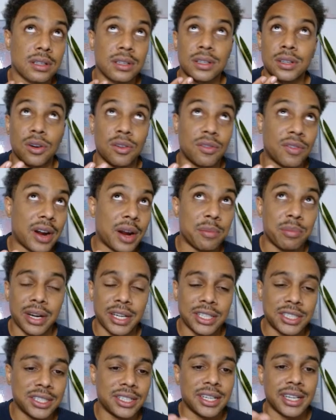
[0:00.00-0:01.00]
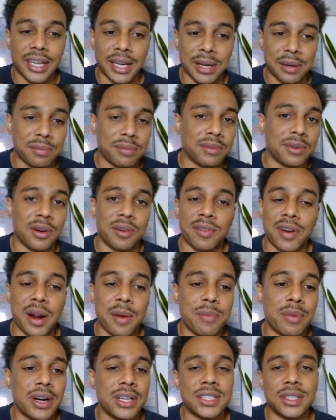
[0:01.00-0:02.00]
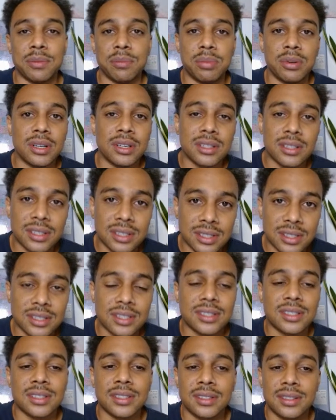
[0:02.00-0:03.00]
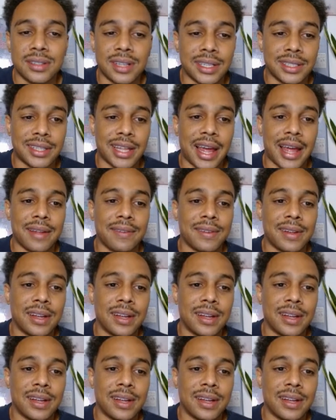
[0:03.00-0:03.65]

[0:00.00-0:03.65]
no vibration and keep no vibration. Books. Like that.